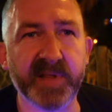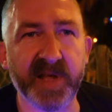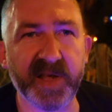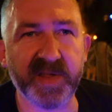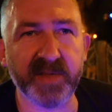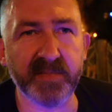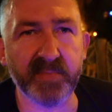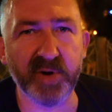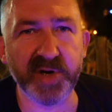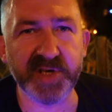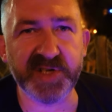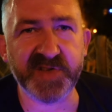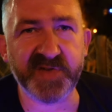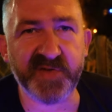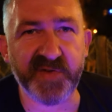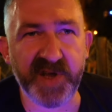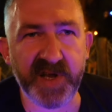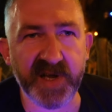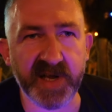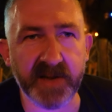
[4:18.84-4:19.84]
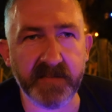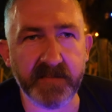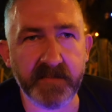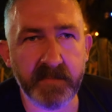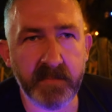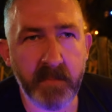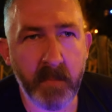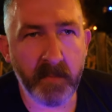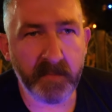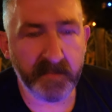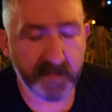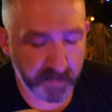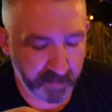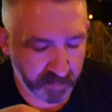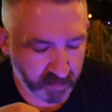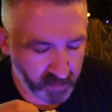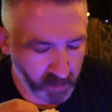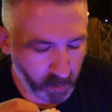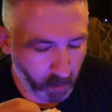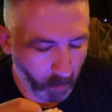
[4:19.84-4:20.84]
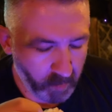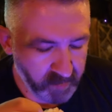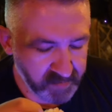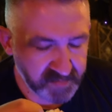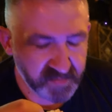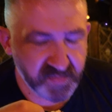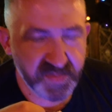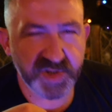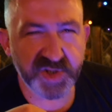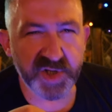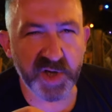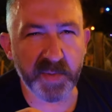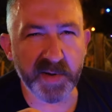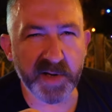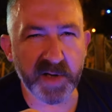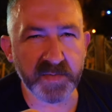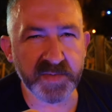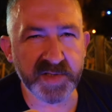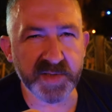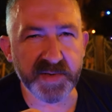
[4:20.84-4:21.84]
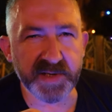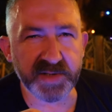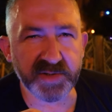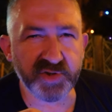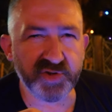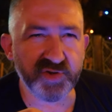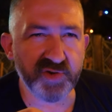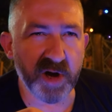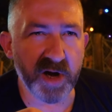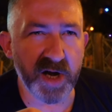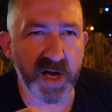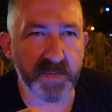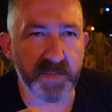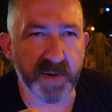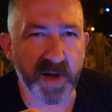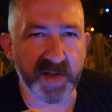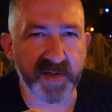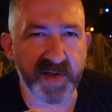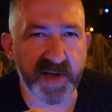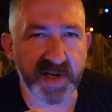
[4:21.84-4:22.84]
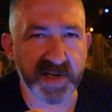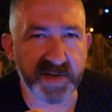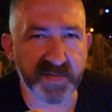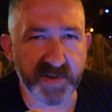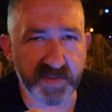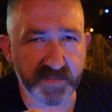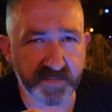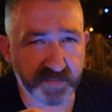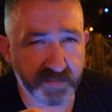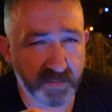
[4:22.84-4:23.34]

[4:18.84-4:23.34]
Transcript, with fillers: like the moist feeling. So it becomes a bit dry by the end of it.